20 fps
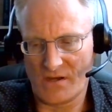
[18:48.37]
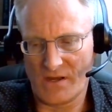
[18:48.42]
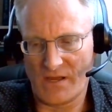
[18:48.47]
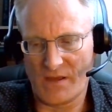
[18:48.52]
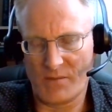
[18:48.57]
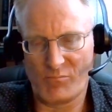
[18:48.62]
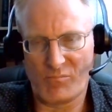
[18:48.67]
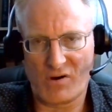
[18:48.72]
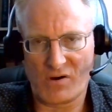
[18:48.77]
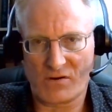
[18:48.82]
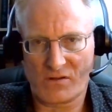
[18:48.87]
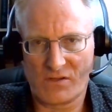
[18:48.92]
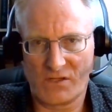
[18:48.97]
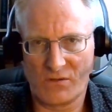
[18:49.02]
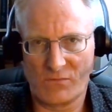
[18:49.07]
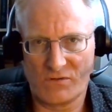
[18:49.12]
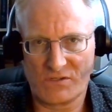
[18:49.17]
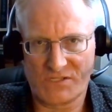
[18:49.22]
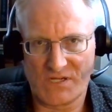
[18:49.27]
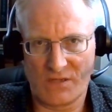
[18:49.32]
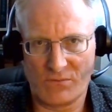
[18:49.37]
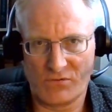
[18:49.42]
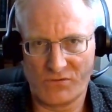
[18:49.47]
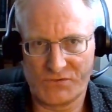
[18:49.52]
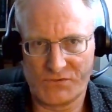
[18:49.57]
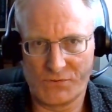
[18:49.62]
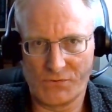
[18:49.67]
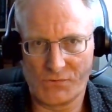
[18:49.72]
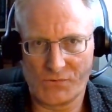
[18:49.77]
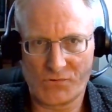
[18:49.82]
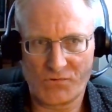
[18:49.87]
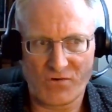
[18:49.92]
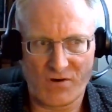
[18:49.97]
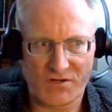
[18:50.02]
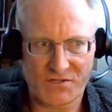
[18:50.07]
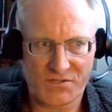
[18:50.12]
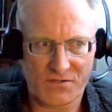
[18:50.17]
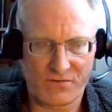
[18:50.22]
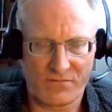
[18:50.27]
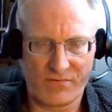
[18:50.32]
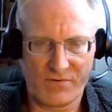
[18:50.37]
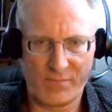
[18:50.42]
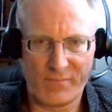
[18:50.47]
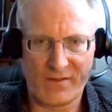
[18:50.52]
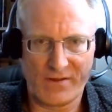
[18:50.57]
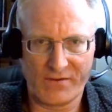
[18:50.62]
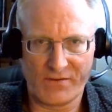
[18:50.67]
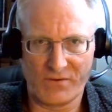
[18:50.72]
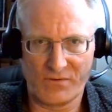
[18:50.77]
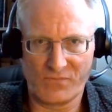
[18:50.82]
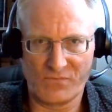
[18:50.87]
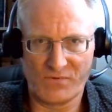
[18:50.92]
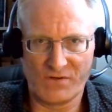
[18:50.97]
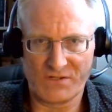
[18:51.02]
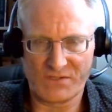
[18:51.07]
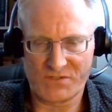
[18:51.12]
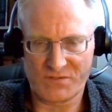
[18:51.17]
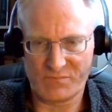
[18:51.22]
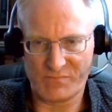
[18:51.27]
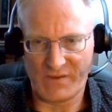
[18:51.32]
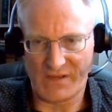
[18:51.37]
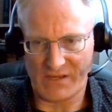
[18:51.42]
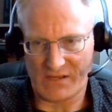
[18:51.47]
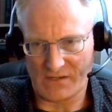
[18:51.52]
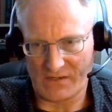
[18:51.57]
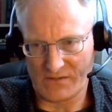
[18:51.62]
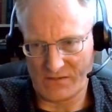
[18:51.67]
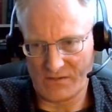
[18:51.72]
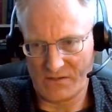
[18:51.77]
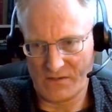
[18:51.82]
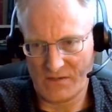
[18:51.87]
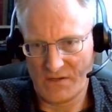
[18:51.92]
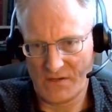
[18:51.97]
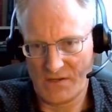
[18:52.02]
and Berkeley was able to crush the rebellion once Bacon